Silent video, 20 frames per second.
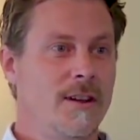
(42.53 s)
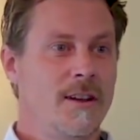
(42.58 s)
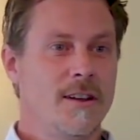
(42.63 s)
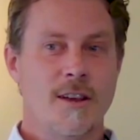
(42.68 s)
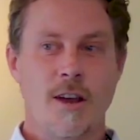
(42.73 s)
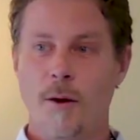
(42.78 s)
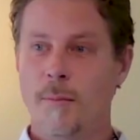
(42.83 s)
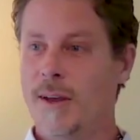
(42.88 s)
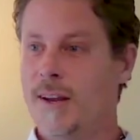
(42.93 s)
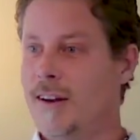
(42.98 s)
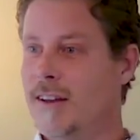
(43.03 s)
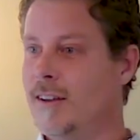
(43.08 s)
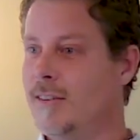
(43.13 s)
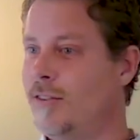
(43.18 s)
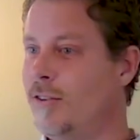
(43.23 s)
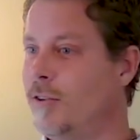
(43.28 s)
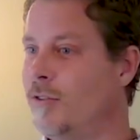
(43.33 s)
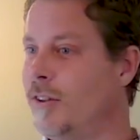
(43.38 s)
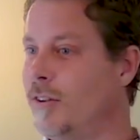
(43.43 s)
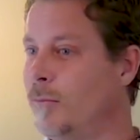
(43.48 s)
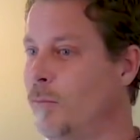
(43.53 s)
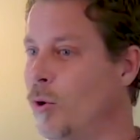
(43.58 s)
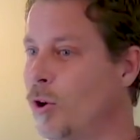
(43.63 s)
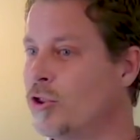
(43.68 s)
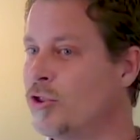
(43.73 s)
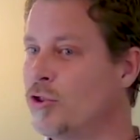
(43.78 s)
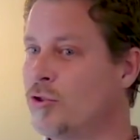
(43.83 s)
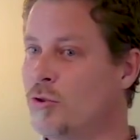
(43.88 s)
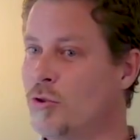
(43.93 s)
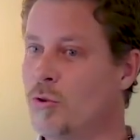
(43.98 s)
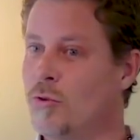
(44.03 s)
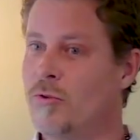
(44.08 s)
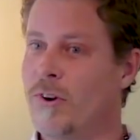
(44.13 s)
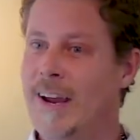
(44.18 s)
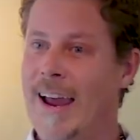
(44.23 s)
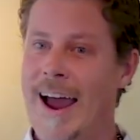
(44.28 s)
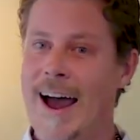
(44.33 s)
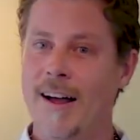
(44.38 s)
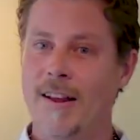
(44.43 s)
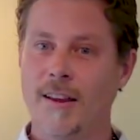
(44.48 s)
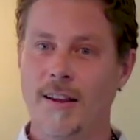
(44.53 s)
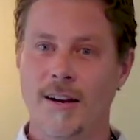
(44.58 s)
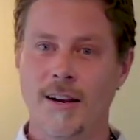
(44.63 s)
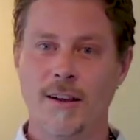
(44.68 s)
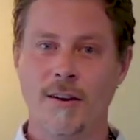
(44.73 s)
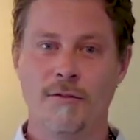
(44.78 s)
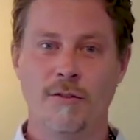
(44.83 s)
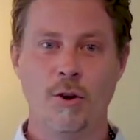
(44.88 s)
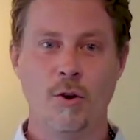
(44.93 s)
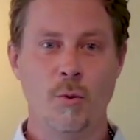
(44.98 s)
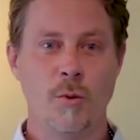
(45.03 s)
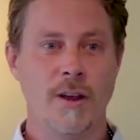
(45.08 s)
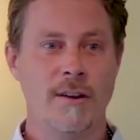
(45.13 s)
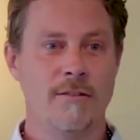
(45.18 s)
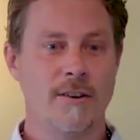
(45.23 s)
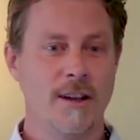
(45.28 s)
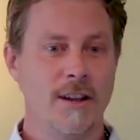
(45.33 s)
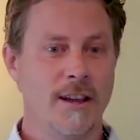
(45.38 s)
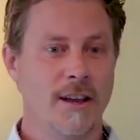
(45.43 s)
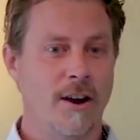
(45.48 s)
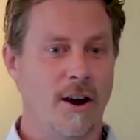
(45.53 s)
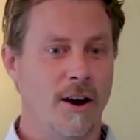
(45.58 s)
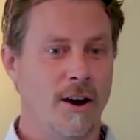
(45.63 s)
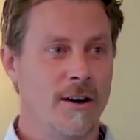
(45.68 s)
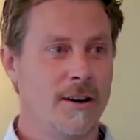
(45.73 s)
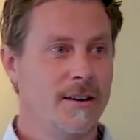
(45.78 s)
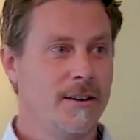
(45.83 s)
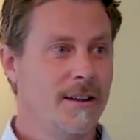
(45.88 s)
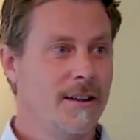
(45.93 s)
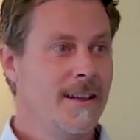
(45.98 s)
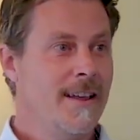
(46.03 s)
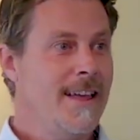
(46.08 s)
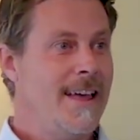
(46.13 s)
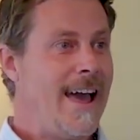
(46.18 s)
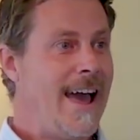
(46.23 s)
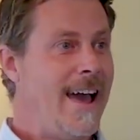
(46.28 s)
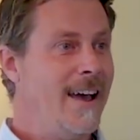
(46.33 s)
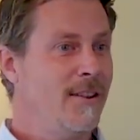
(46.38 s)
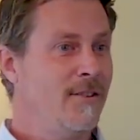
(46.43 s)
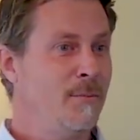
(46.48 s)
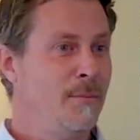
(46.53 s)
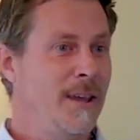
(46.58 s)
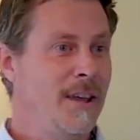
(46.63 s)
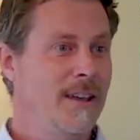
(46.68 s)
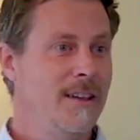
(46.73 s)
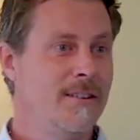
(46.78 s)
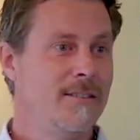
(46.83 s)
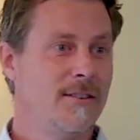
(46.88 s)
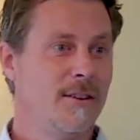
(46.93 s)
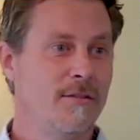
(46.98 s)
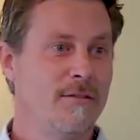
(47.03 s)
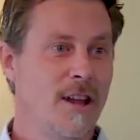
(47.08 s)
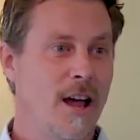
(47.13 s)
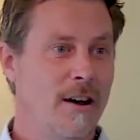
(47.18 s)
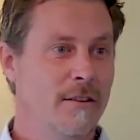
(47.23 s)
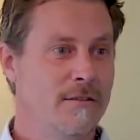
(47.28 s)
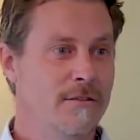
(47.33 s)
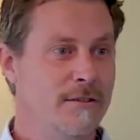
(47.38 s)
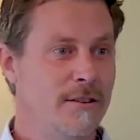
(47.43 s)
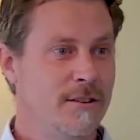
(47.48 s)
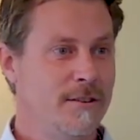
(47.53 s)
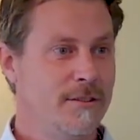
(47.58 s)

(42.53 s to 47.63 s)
coming into the more true reality of who we really are as beings of love.